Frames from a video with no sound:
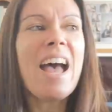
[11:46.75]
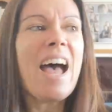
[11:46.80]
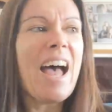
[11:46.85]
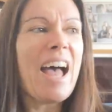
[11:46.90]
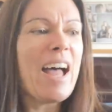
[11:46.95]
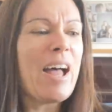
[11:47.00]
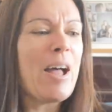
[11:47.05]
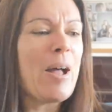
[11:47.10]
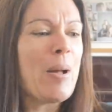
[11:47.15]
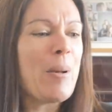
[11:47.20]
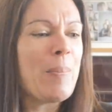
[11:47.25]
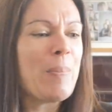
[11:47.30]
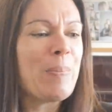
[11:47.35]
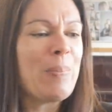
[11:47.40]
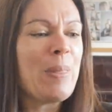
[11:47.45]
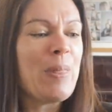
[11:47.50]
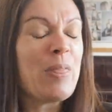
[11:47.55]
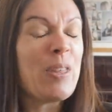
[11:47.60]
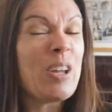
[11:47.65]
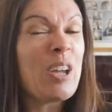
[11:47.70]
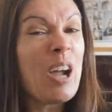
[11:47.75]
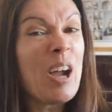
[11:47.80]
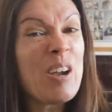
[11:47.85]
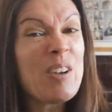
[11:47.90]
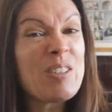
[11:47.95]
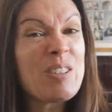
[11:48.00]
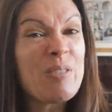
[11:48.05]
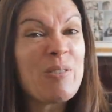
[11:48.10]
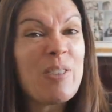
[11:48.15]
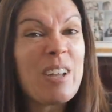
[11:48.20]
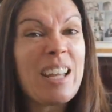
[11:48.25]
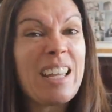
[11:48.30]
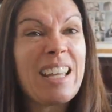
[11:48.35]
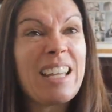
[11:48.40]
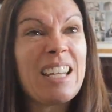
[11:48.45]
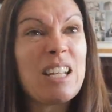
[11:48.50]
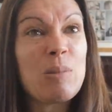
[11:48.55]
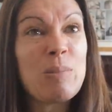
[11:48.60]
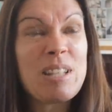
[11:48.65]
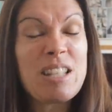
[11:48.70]
The girls are feeling a
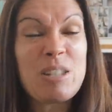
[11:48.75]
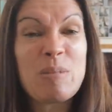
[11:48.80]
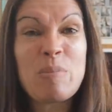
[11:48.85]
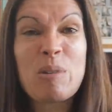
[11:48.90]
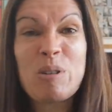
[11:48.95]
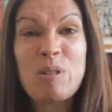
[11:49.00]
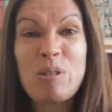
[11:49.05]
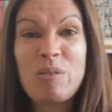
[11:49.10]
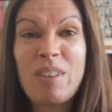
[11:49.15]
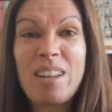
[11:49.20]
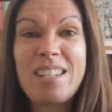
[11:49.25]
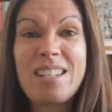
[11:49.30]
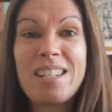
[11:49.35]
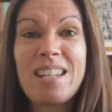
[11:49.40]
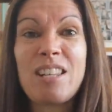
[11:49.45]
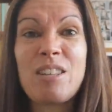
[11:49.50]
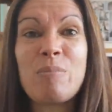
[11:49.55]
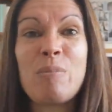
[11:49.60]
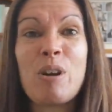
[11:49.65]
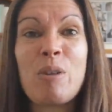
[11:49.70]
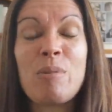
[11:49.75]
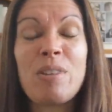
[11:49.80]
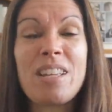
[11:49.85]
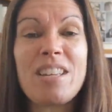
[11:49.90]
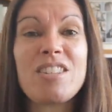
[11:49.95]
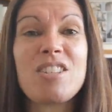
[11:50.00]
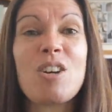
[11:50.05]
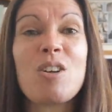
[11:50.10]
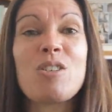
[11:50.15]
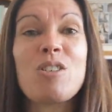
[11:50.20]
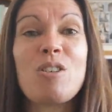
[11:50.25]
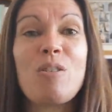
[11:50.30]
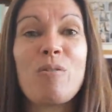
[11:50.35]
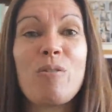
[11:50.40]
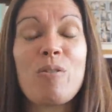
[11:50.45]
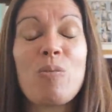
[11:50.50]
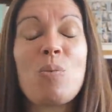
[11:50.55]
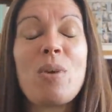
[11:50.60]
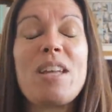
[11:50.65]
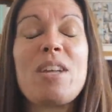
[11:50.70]
little bit demotivated at the moment. They started off
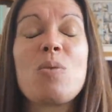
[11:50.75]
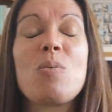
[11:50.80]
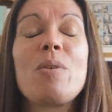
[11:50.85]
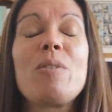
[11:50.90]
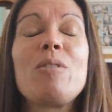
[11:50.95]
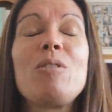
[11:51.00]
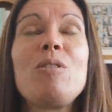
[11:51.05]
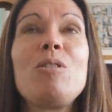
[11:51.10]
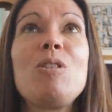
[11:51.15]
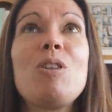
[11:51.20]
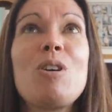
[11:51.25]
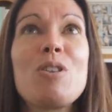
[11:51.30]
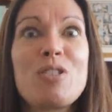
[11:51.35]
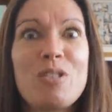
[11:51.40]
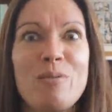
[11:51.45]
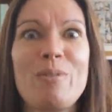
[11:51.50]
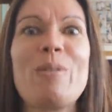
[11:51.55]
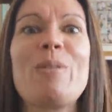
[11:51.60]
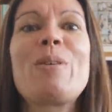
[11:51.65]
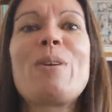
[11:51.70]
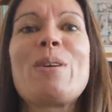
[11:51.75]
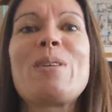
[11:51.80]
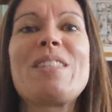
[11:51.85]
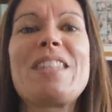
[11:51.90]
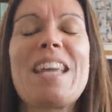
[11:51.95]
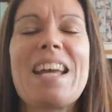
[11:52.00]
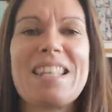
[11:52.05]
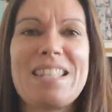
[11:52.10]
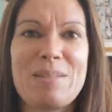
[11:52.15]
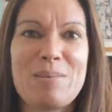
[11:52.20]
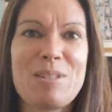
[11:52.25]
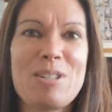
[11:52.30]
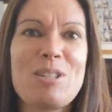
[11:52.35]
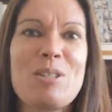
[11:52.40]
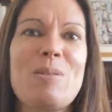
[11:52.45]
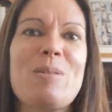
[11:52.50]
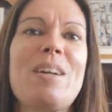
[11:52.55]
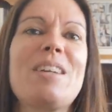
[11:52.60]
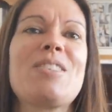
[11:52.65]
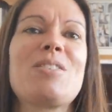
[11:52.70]
the week with lots of enthusiasm to
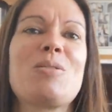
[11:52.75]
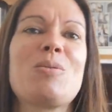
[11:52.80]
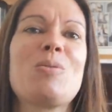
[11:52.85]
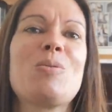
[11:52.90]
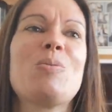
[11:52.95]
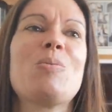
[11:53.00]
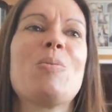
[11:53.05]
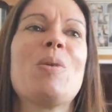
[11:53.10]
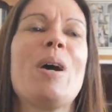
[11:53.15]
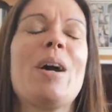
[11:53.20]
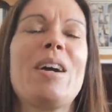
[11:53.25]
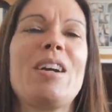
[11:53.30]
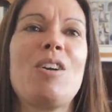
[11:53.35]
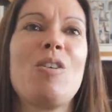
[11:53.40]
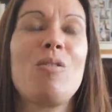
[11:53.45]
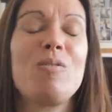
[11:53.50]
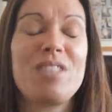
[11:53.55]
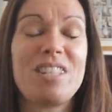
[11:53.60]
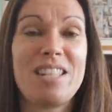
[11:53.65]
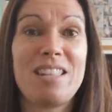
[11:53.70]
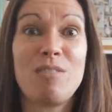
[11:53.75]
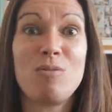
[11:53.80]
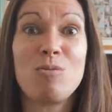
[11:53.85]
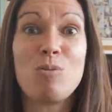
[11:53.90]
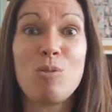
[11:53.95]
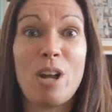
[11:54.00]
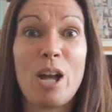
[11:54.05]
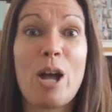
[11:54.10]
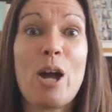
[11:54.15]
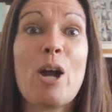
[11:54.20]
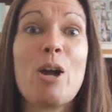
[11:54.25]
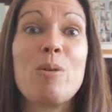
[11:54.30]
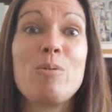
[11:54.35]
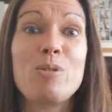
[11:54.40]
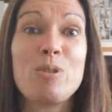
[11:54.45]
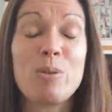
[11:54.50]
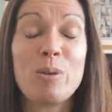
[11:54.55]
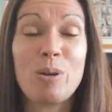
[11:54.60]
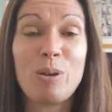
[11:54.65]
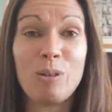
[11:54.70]
do their schoolwork. Obviously they're all at home
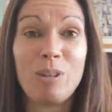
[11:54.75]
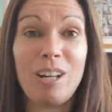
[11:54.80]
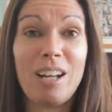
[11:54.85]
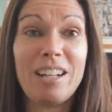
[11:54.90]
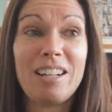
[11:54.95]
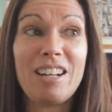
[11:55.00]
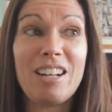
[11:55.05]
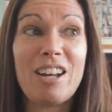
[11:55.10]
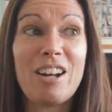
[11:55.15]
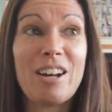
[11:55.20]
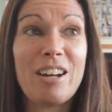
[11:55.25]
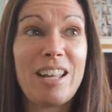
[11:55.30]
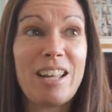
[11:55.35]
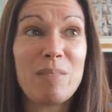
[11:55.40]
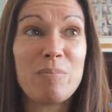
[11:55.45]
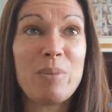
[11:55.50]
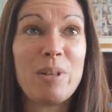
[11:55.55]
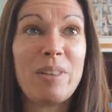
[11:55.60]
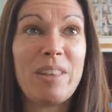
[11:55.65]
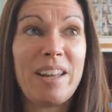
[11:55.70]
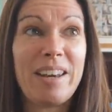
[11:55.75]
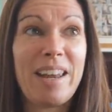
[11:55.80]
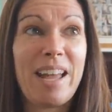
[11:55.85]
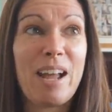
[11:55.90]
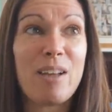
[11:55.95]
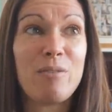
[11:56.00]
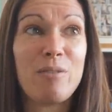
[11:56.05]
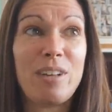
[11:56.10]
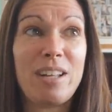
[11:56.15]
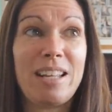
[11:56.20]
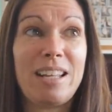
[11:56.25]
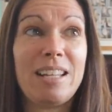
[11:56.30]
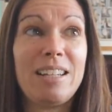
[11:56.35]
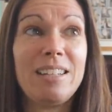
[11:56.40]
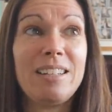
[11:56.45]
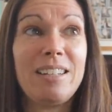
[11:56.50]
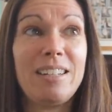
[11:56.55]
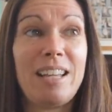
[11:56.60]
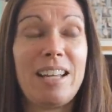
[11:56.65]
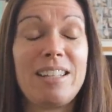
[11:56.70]
doing online learning, but they're now
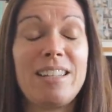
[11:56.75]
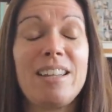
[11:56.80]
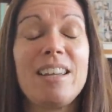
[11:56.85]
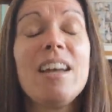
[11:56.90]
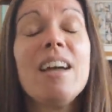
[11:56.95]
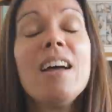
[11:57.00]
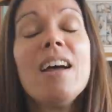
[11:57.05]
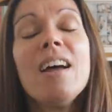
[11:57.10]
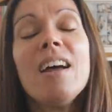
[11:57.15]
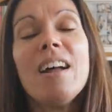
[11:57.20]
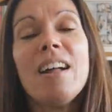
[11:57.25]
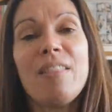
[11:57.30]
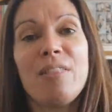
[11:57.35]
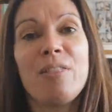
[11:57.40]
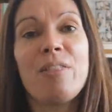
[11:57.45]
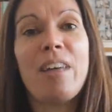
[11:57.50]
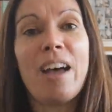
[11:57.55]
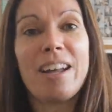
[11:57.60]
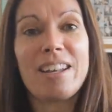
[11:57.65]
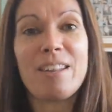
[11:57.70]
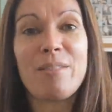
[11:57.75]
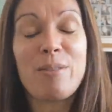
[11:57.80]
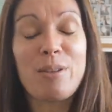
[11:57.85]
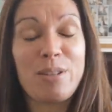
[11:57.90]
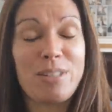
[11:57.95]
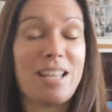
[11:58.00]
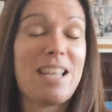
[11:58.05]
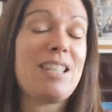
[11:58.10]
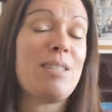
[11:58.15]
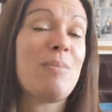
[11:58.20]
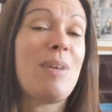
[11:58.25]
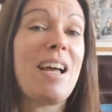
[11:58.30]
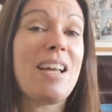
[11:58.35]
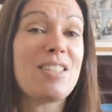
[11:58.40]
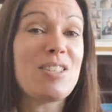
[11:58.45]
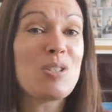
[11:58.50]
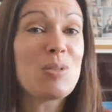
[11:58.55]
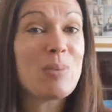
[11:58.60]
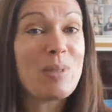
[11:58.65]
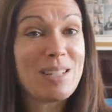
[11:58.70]
feeling like that enthusiasm
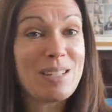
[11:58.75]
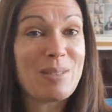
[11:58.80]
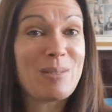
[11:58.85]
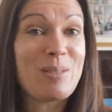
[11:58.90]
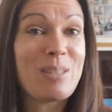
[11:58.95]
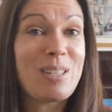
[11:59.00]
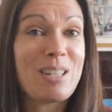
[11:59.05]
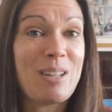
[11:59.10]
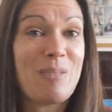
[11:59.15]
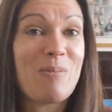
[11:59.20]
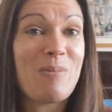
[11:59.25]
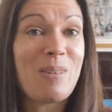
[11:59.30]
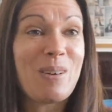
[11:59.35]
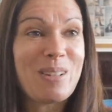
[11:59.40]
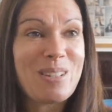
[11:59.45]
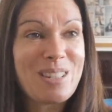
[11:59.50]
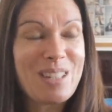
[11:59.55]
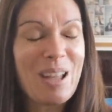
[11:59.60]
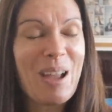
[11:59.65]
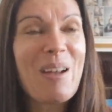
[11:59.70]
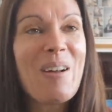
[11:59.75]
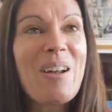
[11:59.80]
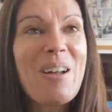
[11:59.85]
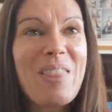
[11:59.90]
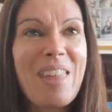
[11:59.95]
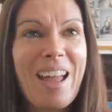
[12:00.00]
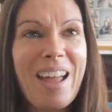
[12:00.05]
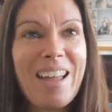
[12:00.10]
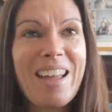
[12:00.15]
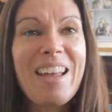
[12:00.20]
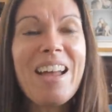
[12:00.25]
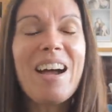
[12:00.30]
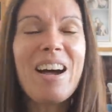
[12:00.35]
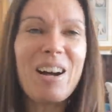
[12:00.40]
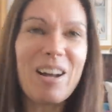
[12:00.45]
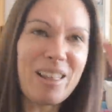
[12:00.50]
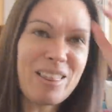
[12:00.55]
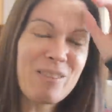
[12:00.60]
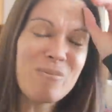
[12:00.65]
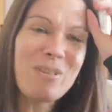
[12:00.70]
has dwindled somewhat, so
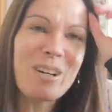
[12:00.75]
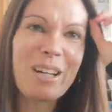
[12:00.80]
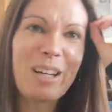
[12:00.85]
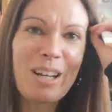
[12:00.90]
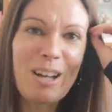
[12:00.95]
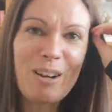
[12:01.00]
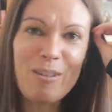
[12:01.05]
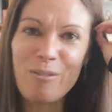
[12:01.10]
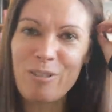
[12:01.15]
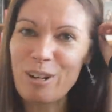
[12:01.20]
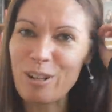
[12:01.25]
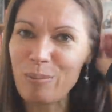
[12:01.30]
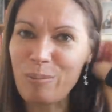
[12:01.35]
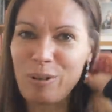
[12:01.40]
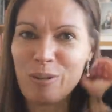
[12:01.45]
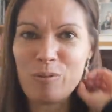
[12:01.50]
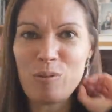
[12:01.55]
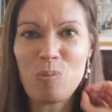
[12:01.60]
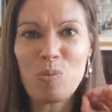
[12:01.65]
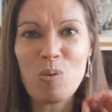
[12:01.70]
I think we're going to go for a little bit of a